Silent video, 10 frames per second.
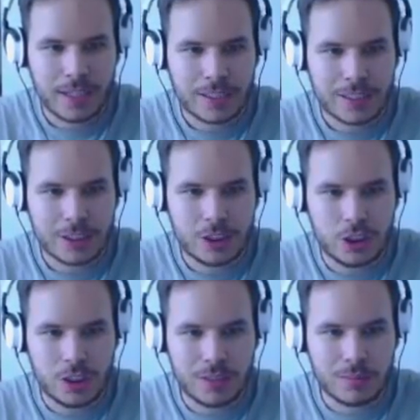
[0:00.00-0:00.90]
this
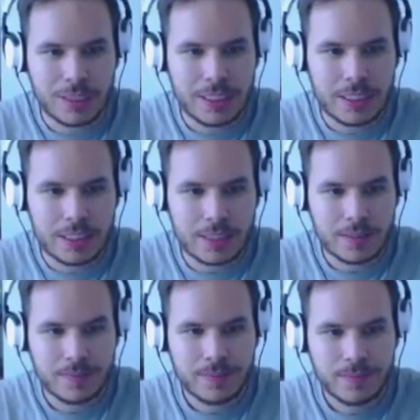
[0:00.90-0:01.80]
gym leader.
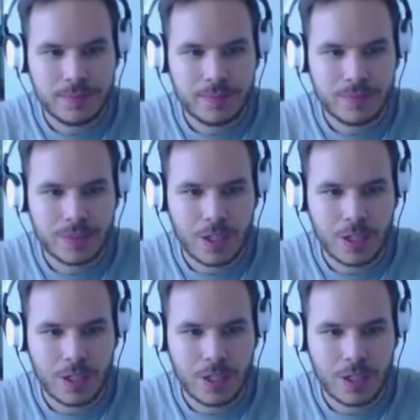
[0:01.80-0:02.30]
Oh